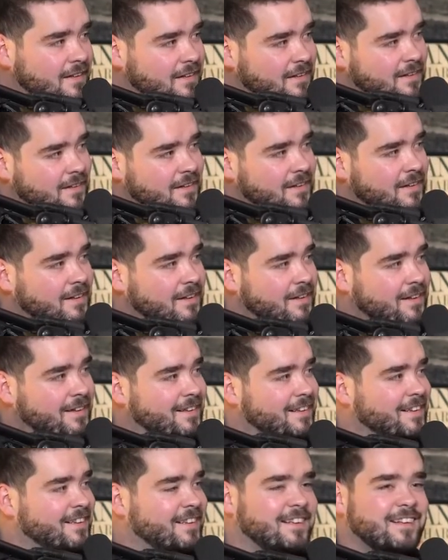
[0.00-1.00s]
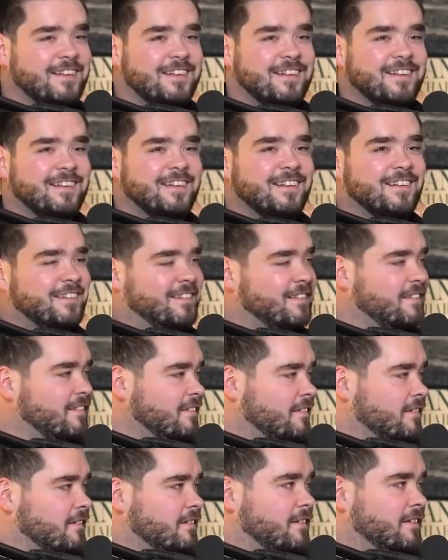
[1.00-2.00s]

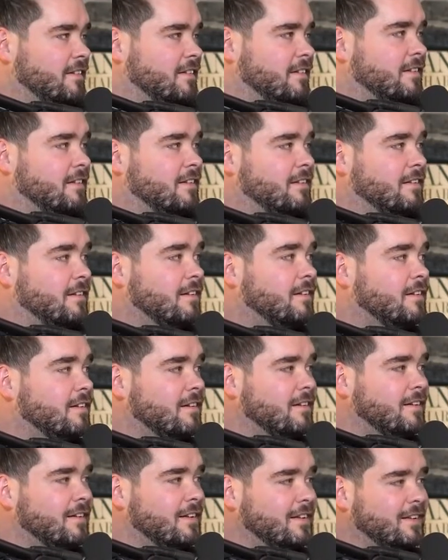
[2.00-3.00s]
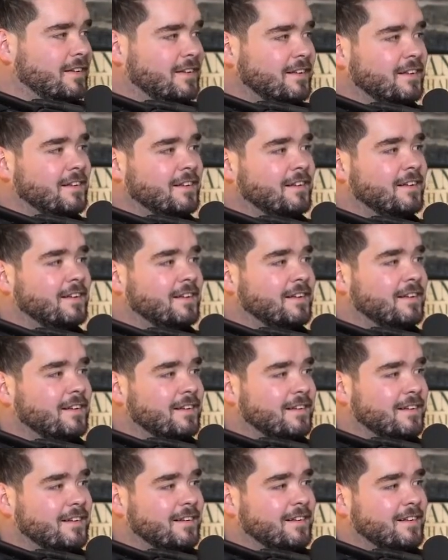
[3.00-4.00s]

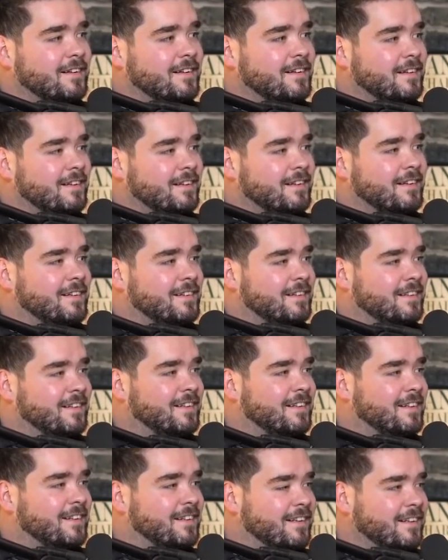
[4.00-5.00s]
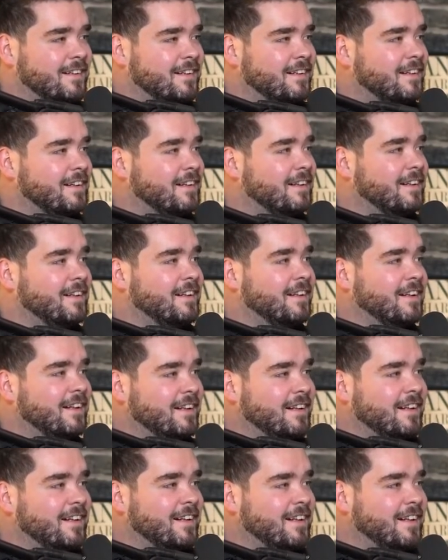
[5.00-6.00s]

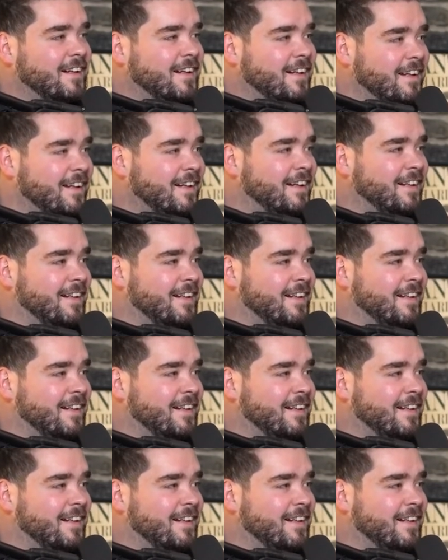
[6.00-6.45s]
The person shown says nothing.